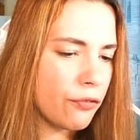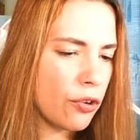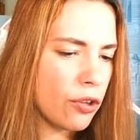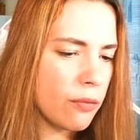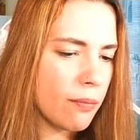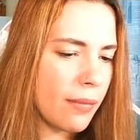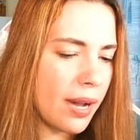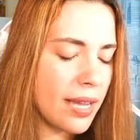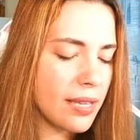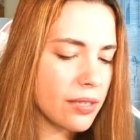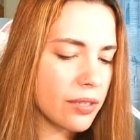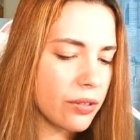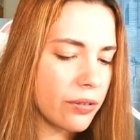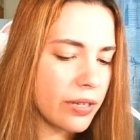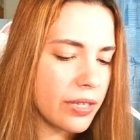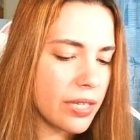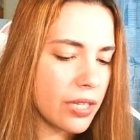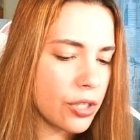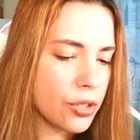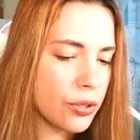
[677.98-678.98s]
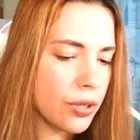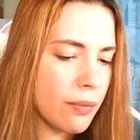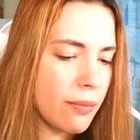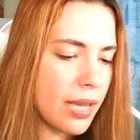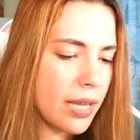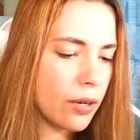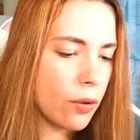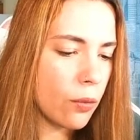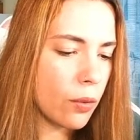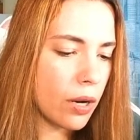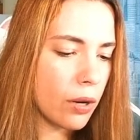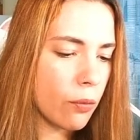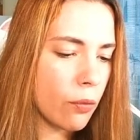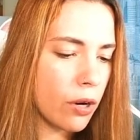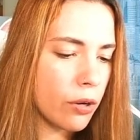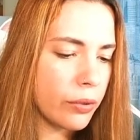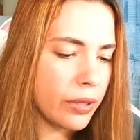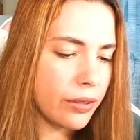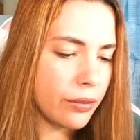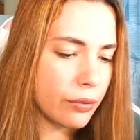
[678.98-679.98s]
master. It's a 3-mana
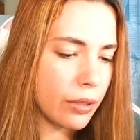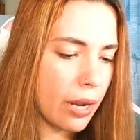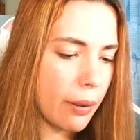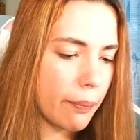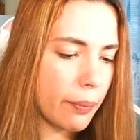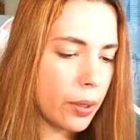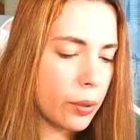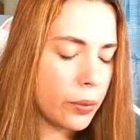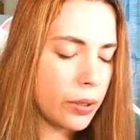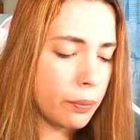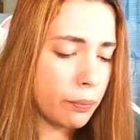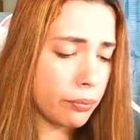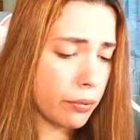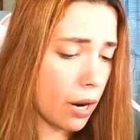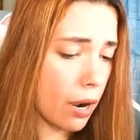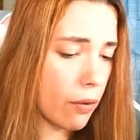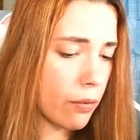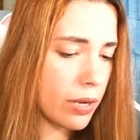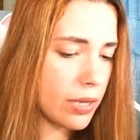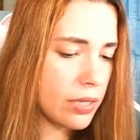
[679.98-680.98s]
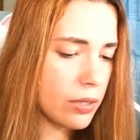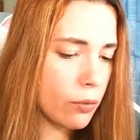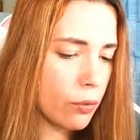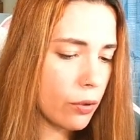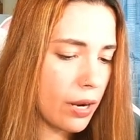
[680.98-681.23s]
1/1 with trample with prowess.